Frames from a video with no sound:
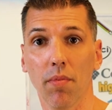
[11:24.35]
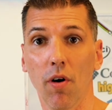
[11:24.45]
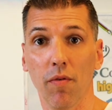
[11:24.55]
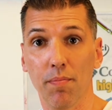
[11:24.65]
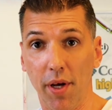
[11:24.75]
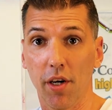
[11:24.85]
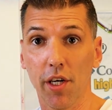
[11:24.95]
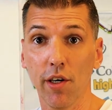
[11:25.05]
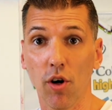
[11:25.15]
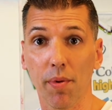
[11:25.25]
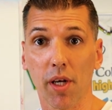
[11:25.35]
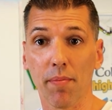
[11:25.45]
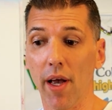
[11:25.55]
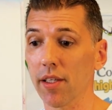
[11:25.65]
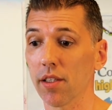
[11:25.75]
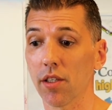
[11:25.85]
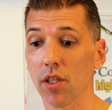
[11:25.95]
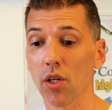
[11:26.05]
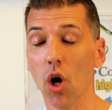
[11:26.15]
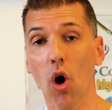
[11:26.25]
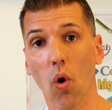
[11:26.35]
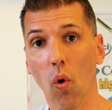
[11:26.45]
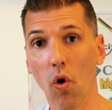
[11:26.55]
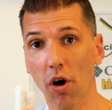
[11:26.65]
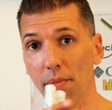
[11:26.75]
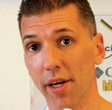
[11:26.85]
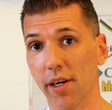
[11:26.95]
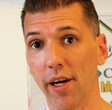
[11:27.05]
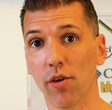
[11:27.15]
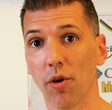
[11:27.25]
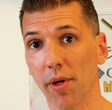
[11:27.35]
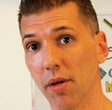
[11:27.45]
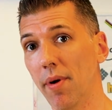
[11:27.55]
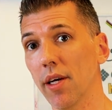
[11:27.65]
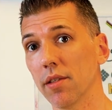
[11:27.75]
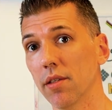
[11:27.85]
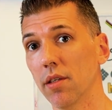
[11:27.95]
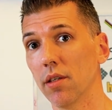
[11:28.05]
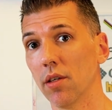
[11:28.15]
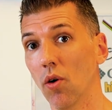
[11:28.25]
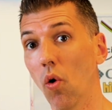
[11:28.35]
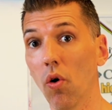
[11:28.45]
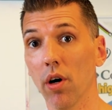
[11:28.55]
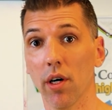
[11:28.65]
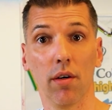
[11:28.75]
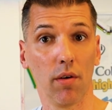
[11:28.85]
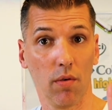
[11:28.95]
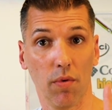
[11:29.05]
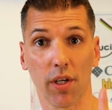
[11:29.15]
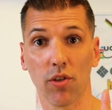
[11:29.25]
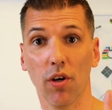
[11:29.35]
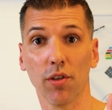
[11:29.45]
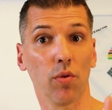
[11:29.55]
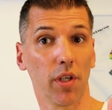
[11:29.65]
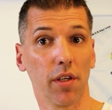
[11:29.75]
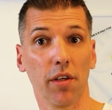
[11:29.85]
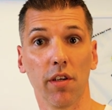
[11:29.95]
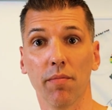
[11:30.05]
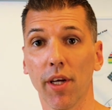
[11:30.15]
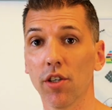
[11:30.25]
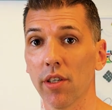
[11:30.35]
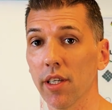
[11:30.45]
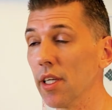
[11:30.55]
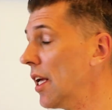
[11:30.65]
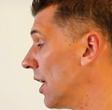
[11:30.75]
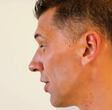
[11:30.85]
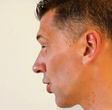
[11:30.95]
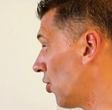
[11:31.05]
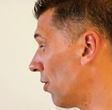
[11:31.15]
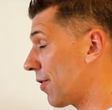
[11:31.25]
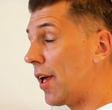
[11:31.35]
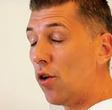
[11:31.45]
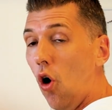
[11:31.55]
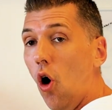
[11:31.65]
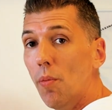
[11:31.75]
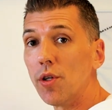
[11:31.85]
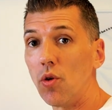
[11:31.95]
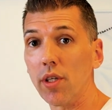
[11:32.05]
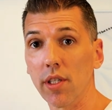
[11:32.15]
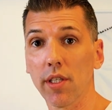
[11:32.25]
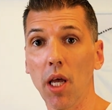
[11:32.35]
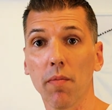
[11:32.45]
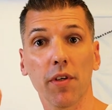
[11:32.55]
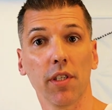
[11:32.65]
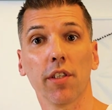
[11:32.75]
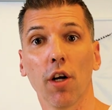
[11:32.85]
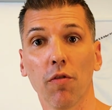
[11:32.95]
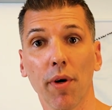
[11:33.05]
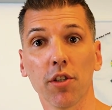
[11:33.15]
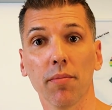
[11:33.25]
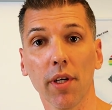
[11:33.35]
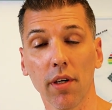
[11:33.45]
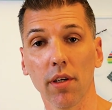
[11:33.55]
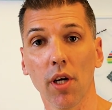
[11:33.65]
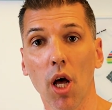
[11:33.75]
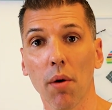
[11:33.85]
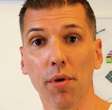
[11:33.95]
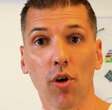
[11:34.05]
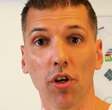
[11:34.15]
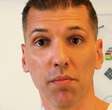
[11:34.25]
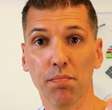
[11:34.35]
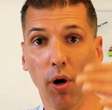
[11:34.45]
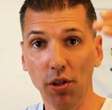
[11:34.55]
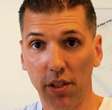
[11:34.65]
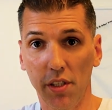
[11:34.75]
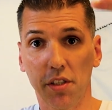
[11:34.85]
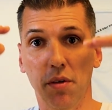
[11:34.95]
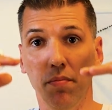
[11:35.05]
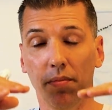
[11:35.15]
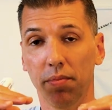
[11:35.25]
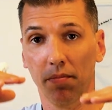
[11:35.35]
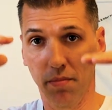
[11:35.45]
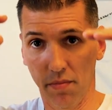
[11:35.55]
of a better aerobic capacity or a better anaerobic capacity? Or, what I didn't even mention is, the curve can almost look the same within the area of measurement, because both systems,